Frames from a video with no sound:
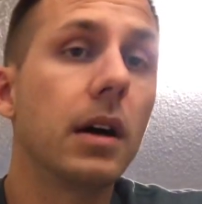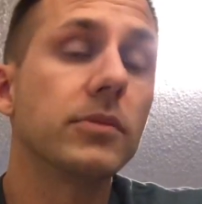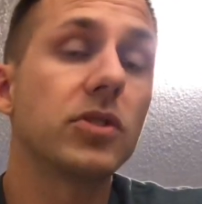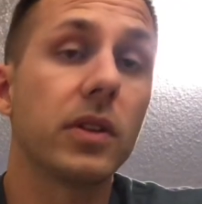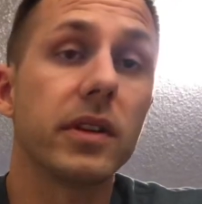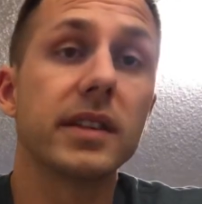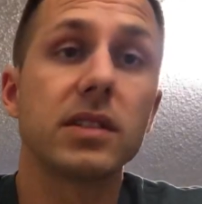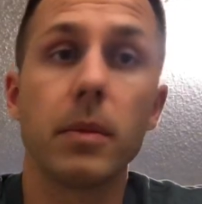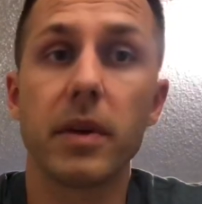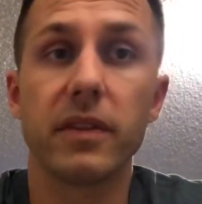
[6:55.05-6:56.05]
So there is
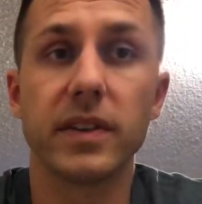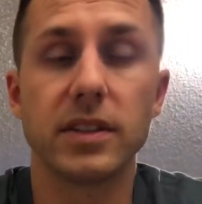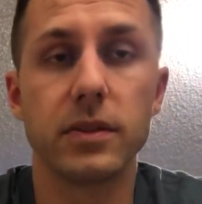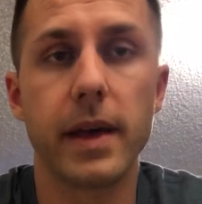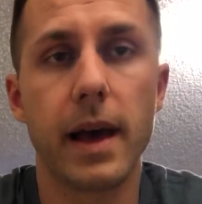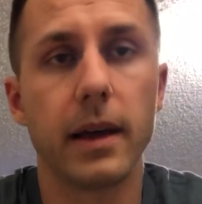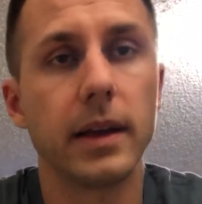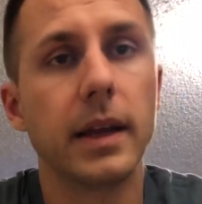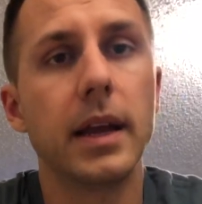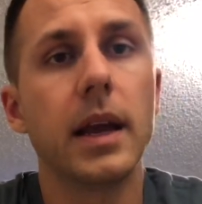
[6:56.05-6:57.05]
some benefit to that,
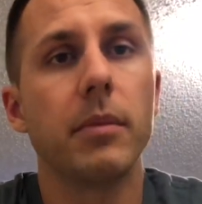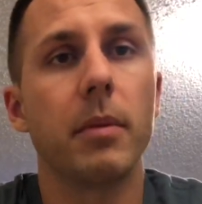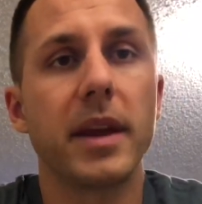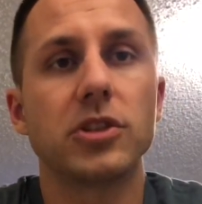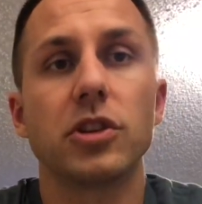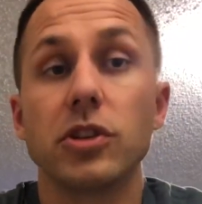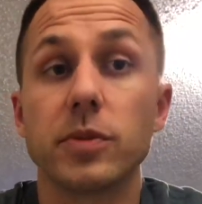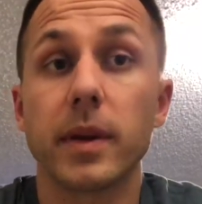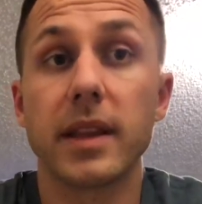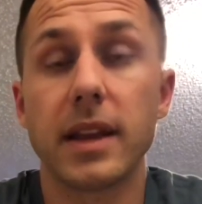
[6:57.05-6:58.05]
but make sure you
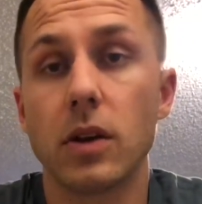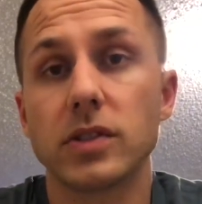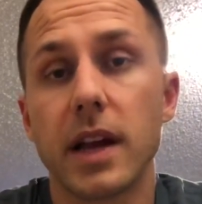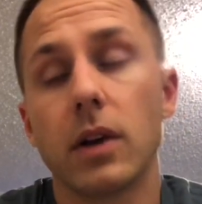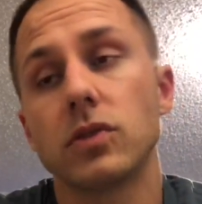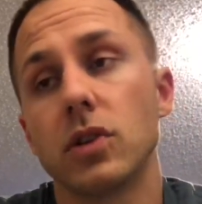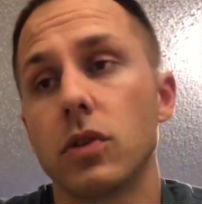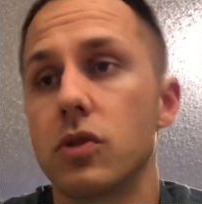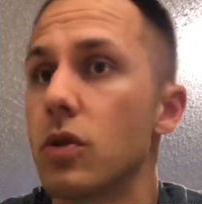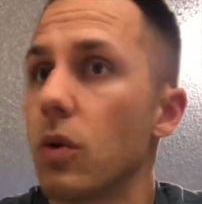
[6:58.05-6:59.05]
spread that dose out. So
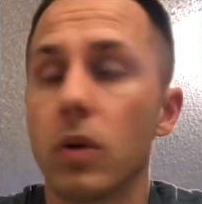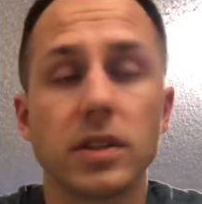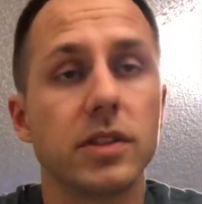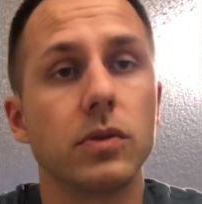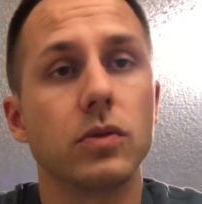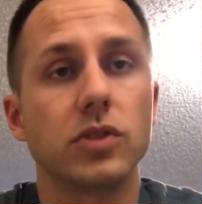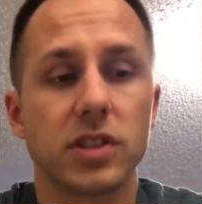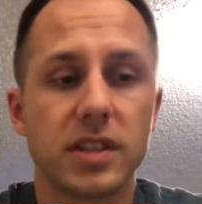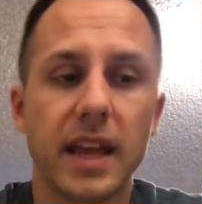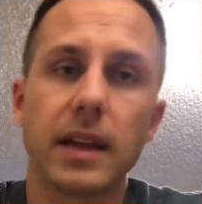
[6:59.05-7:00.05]
you don't want to
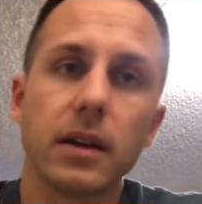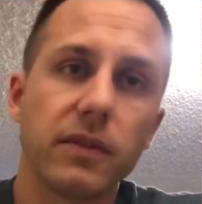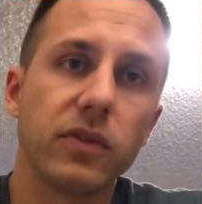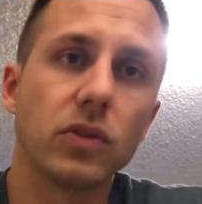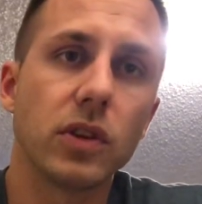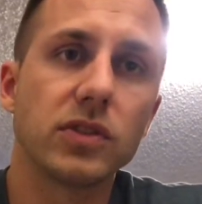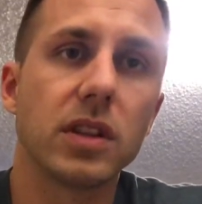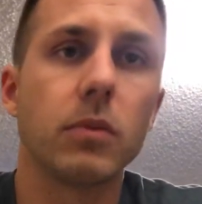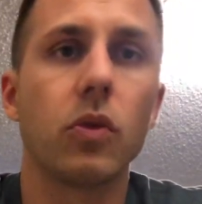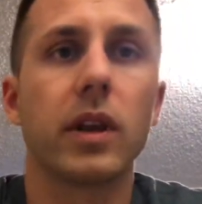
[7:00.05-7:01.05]
just take a full dose in
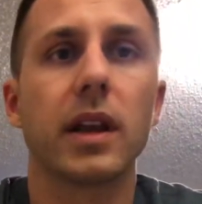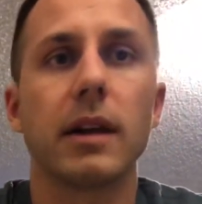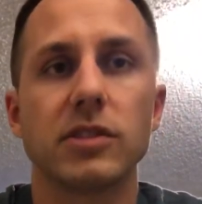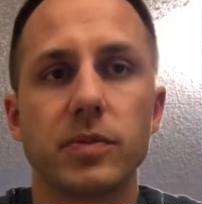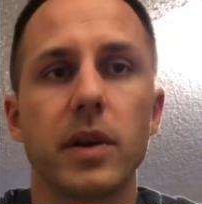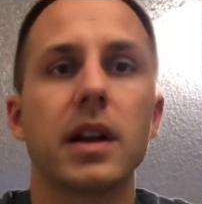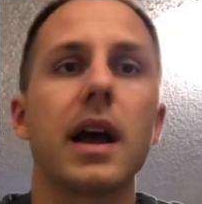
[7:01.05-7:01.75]
the morning. I would spread it